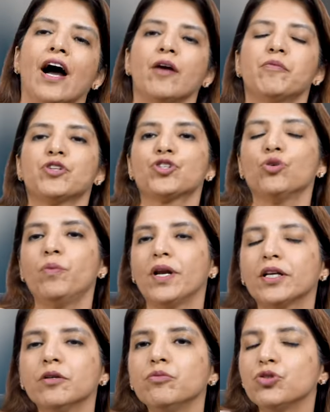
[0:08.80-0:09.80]
Hi, Bacho.
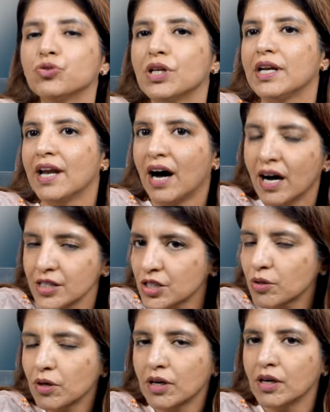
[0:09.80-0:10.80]
Welcome to the
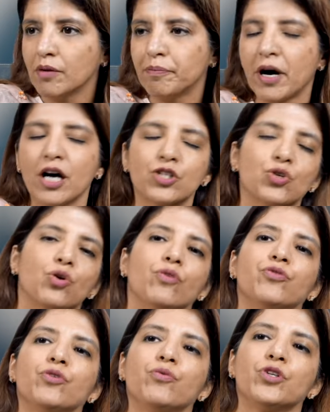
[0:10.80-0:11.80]
last uh, part
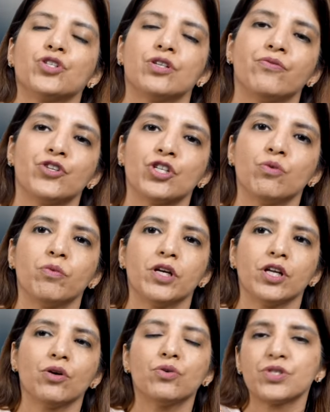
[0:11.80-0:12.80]
of the revision
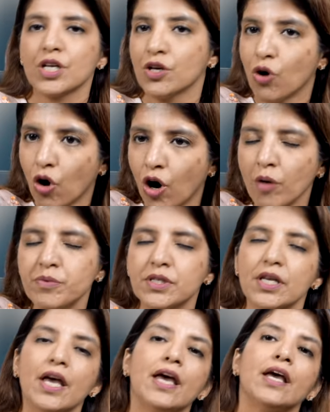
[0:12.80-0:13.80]
videos in OPS.